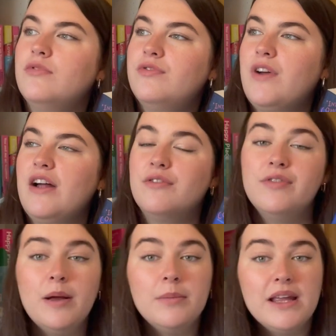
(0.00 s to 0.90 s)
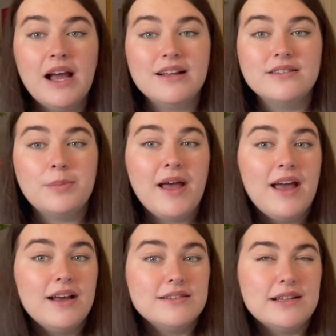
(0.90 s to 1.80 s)
found family
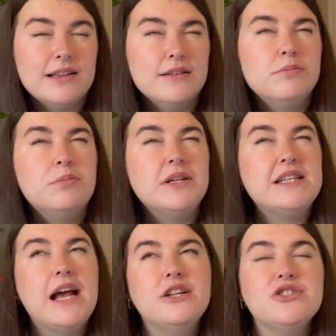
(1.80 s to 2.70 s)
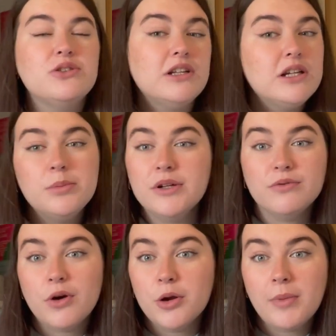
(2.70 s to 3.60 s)
aspects, potential little bit
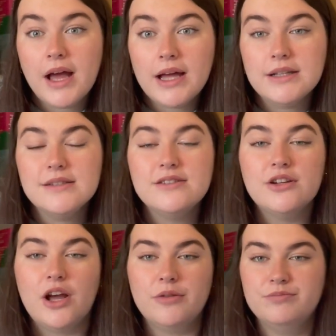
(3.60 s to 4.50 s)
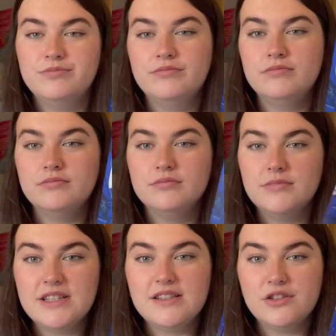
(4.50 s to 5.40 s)
of romance, you know.
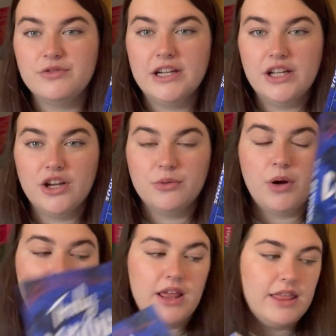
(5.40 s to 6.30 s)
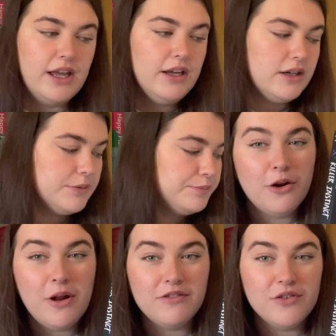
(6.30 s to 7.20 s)
This is a really good one, I think. I
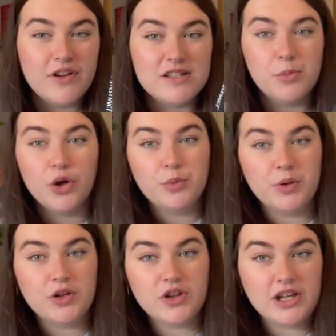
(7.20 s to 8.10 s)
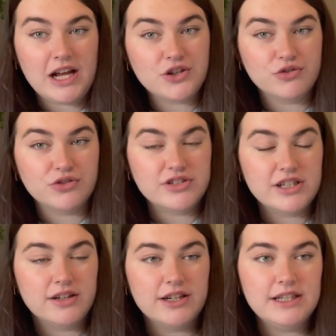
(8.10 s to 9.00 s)
don't have the first book, but the Natural
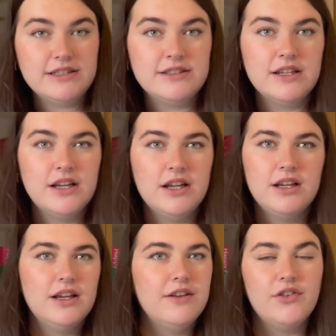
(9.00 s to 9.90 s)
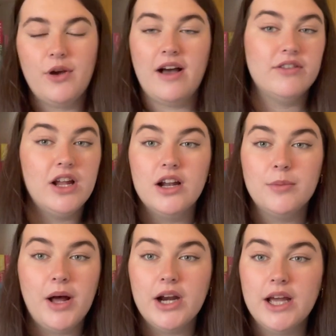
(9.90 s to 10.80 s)
series, if you haven't heard
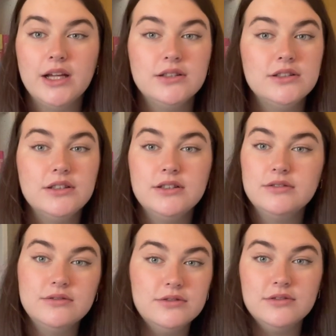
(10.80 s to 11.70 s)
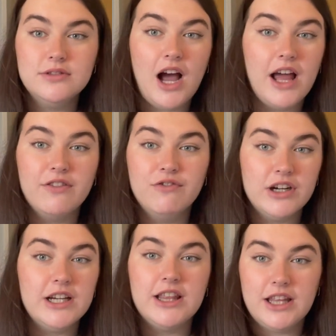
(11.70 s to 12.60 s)
about it, I
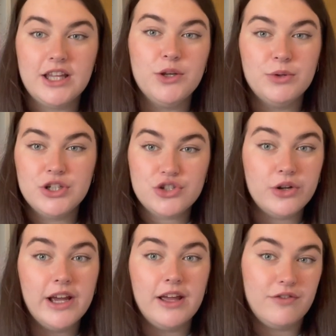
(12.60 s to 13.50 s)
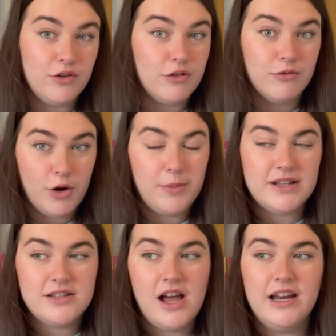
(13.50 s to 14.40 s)
really think you would enjoy it if you're a romance
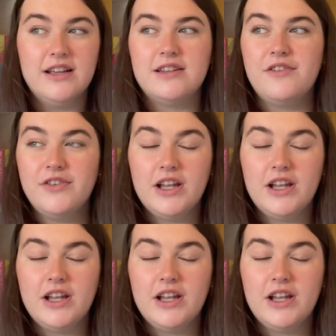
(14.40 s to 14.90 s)
girly, because I feel